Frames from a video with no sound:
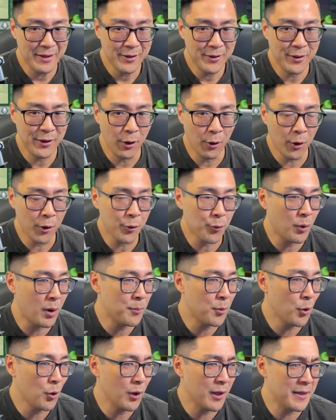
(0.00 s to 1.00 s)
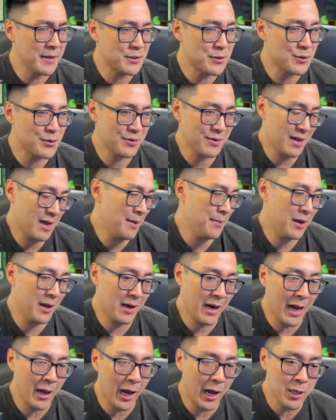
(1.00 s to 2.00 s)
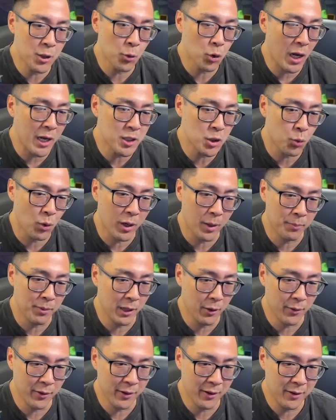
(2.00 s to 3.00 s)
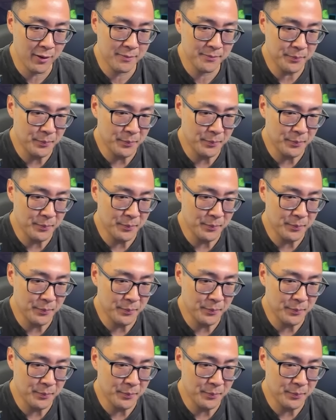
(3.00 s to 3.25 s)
the Earth Rumble is... I mean, I just want to play with it.